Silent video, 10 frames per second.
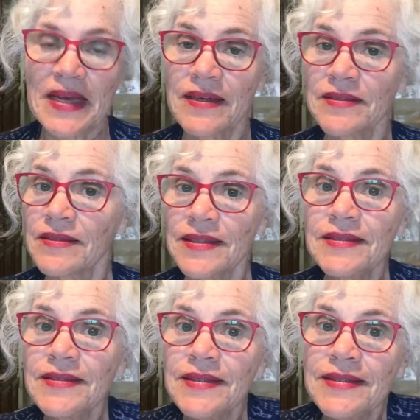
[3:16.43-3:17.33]
So this
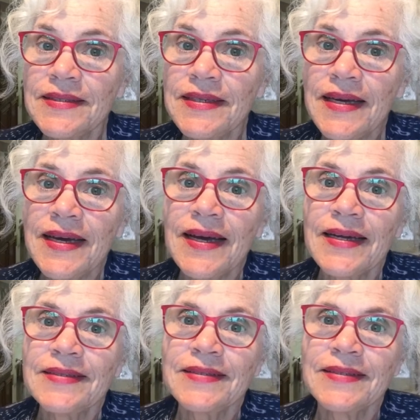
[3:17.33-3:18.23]
is
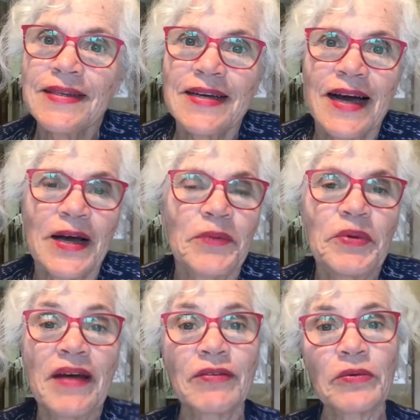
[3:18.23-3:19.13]
EZier. I hope
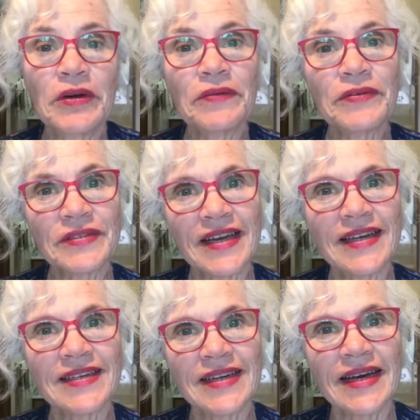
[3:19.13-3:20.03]
you have a wonderful day
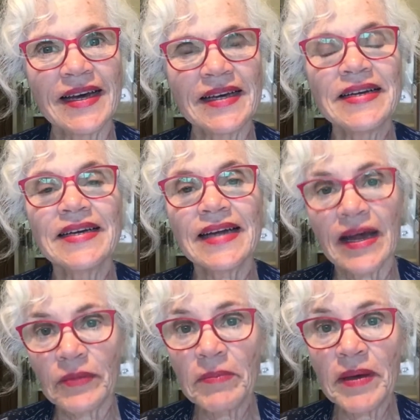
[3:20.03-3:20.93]
today,
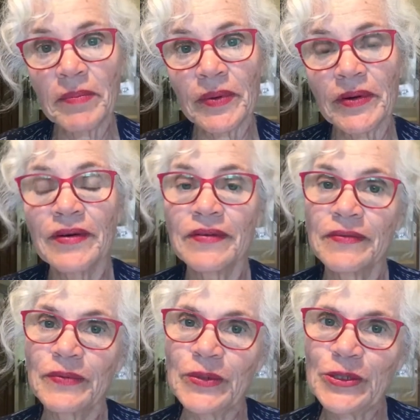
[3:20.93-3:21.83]
and remember
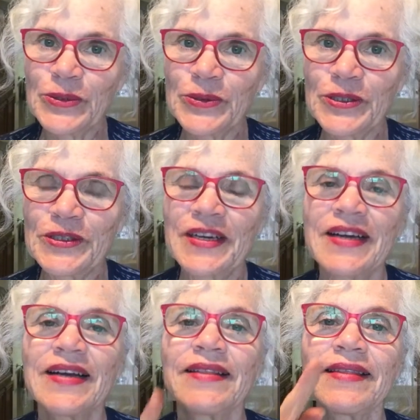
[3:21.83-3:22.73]
for sure
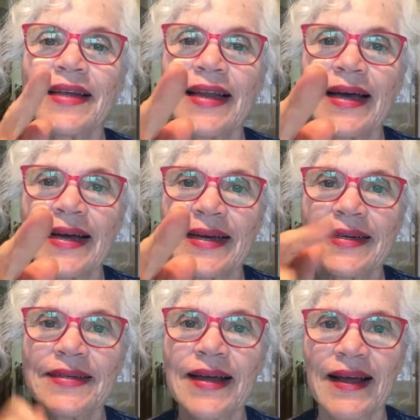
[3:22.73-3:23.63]
that I
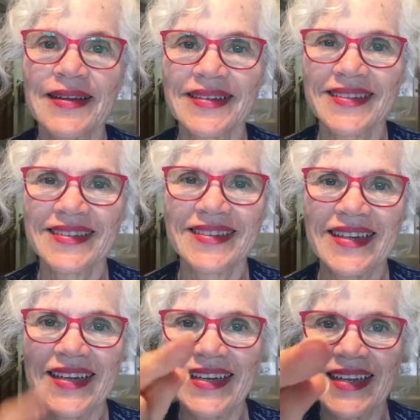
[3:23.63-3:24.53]

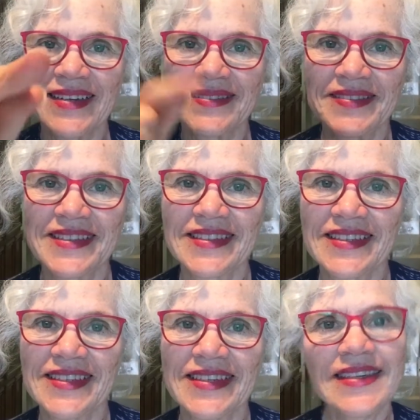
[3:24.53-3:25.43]
love
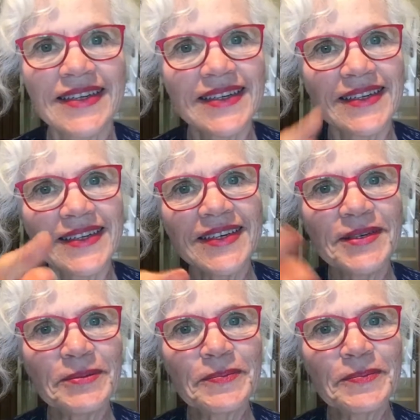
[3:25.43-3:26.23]
you.